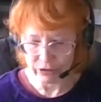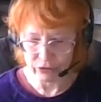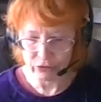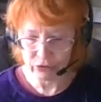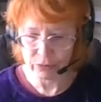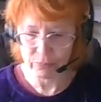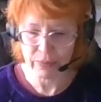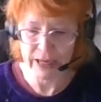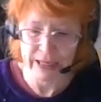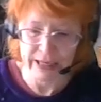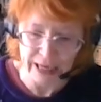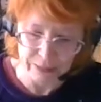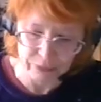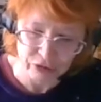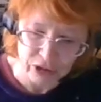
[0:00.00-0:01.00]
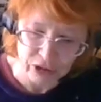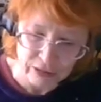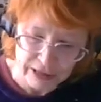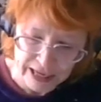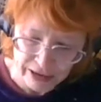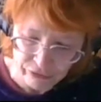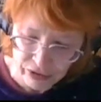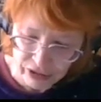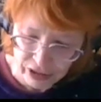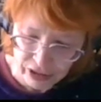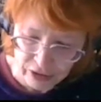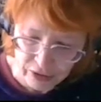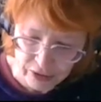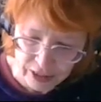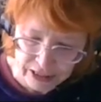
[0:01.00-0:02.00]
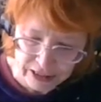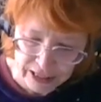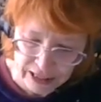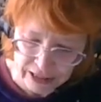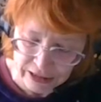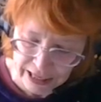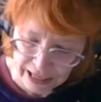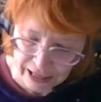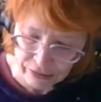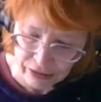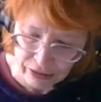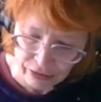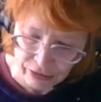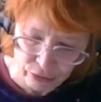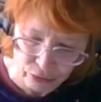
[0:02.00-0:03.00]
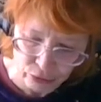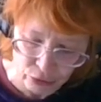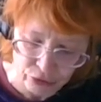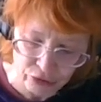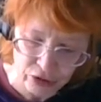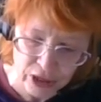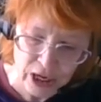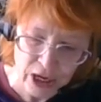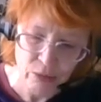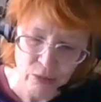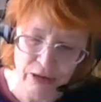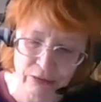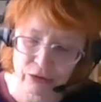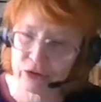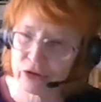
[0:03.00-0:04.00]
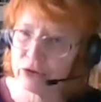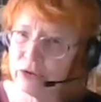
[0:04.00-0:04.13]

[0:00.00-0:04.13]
it underpinned absolutely everything that they did and how they thought. Whereas